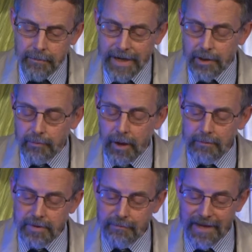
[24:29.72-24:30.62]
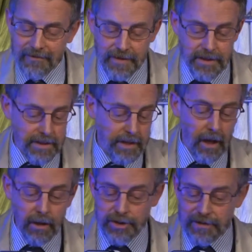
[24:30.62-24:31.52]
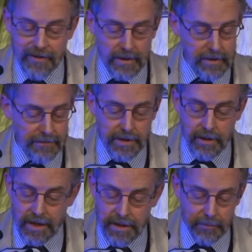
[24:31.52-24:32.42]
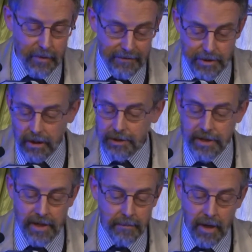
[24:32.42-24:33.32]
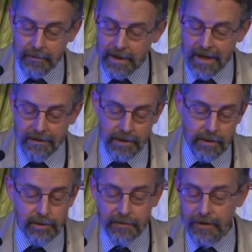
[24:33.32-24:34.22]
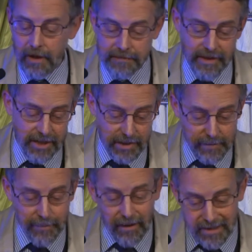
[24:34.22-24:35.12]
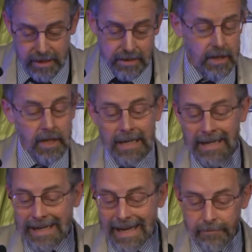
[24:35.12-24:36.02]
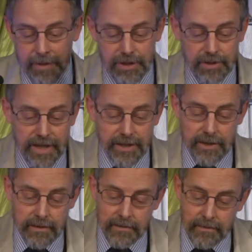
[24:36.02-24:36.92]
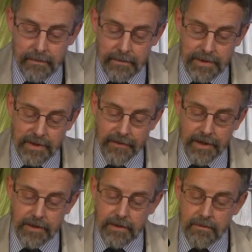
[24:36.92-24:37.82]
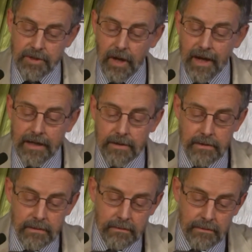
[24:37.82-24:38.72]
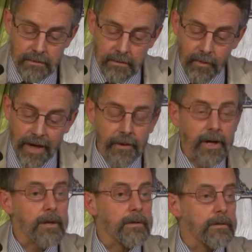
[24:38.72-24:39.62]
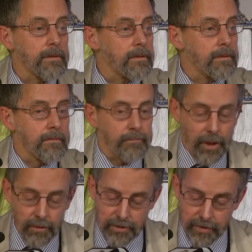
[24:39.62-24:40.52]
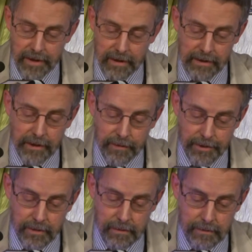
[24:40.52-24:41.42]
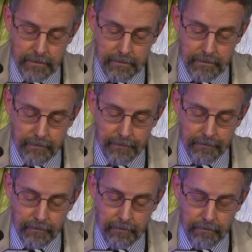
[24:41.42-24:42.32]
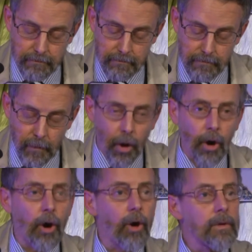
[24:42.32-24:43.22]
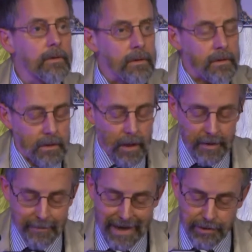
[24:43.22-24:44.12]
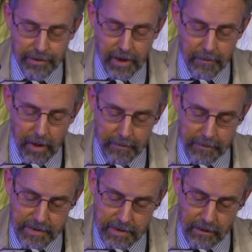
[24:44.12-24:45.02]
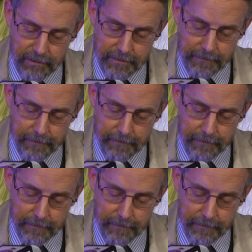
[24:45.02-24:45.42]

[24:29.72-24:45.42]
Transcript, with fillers: Major problems in metaphysics, theology, fiqh, tafsir, hadith, prophetology, the imam, ethics, social philosophy, history, politics, administration, civics, science, rhetoric, poetry, and literature. All coming back to the imam himself.